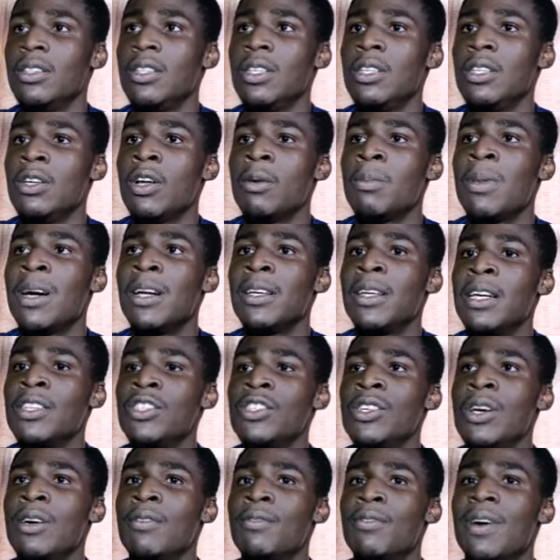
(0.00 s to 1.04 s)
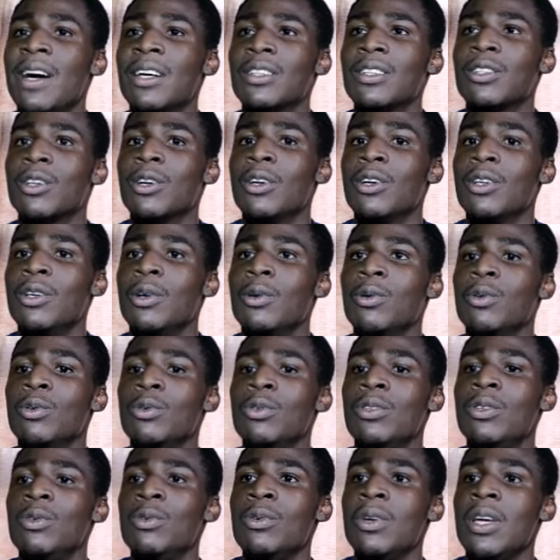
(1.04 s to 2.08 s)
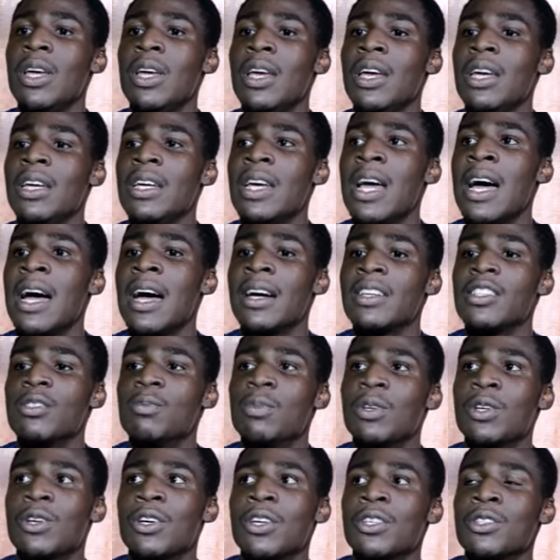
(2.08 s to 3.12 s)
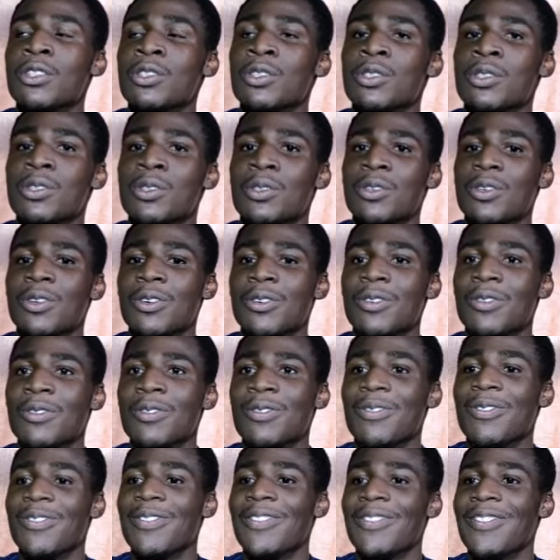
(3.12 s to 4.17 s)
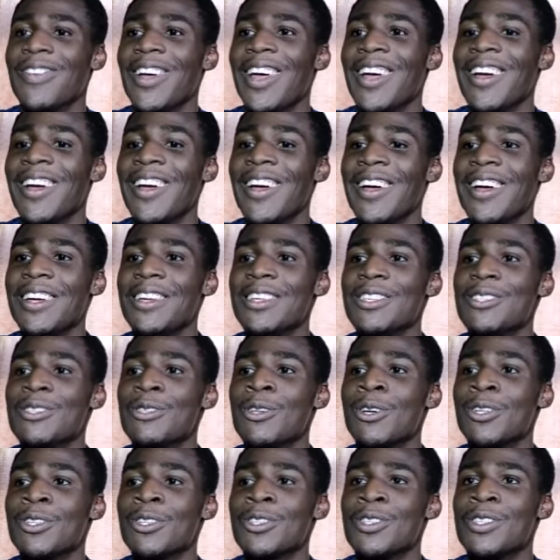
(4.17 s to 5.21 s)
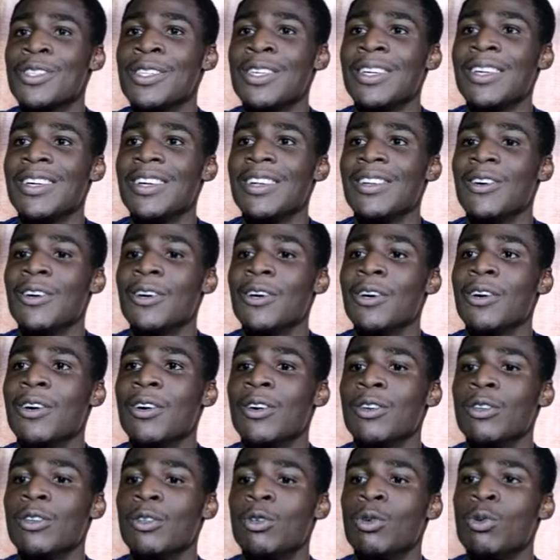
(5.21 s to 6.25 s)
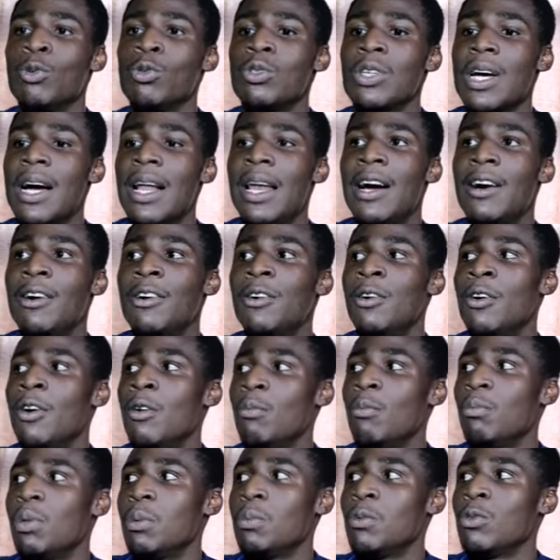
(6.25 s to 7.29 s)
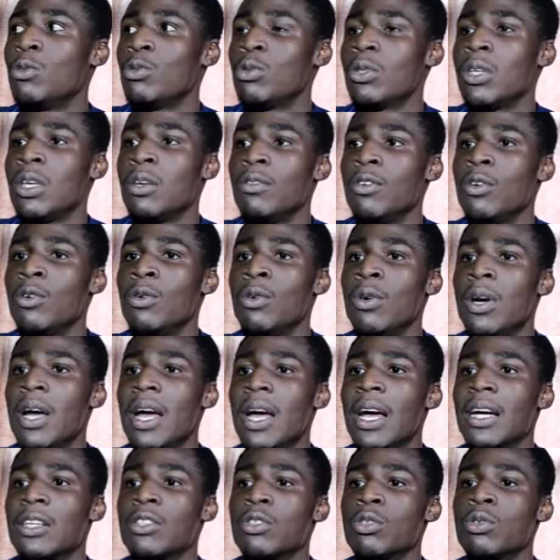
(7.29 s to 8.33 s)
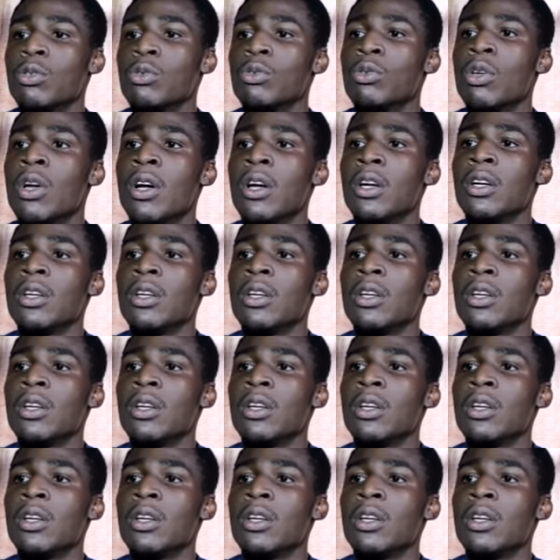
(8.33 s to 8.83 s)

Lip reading: the normal Nigerian factor, they will do A, yeah, it's because he's not singing. Or don't allow people to give you excuse.